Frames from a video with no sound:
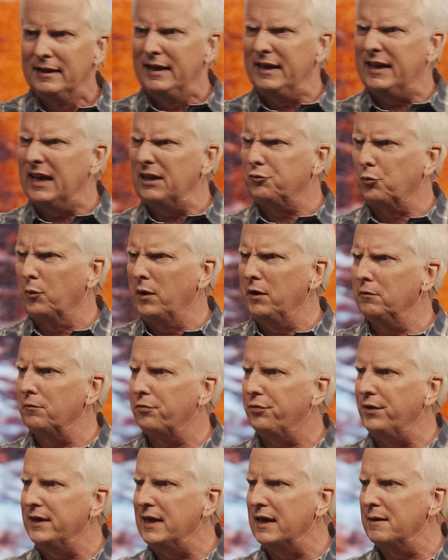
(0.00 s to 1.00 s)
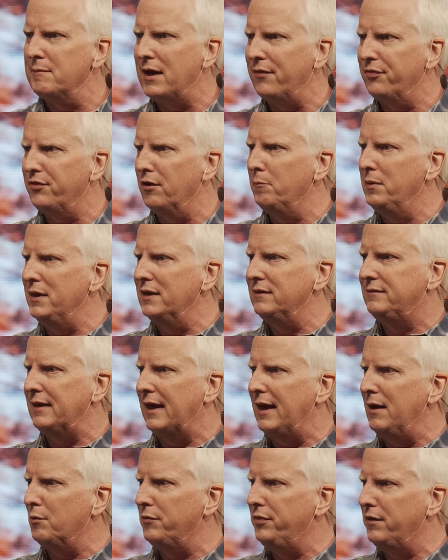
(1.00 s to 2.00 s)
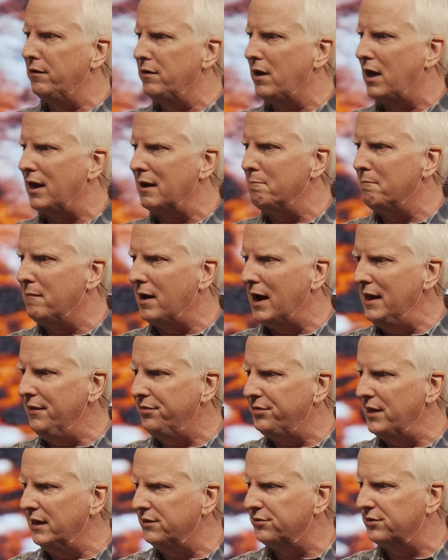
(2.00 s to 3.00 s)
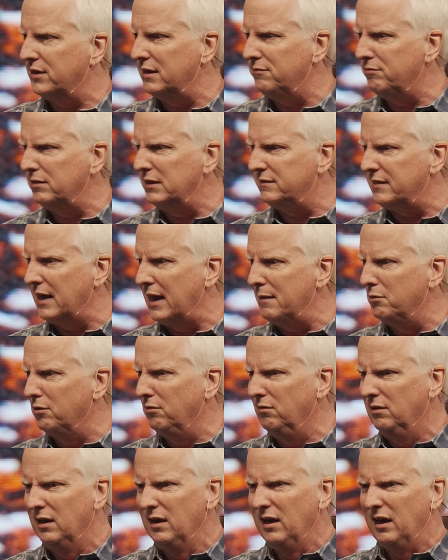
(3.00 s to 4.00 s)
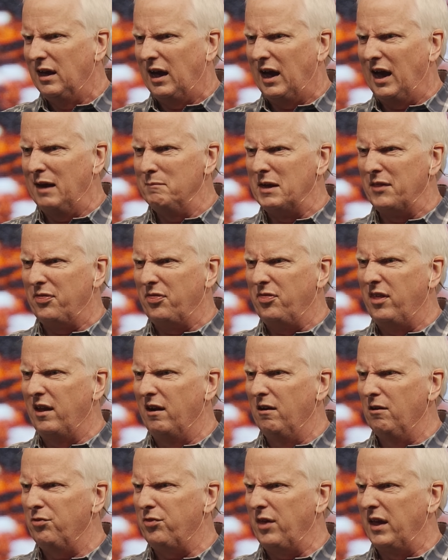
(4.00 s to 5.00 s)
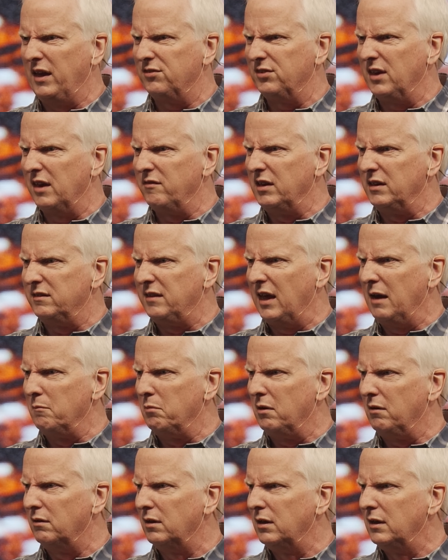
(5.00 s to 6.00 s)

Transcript: It gets weirder thinking about there'll be a day when they're not at my Thanksgiving table, I'm at their Thanksgiving table.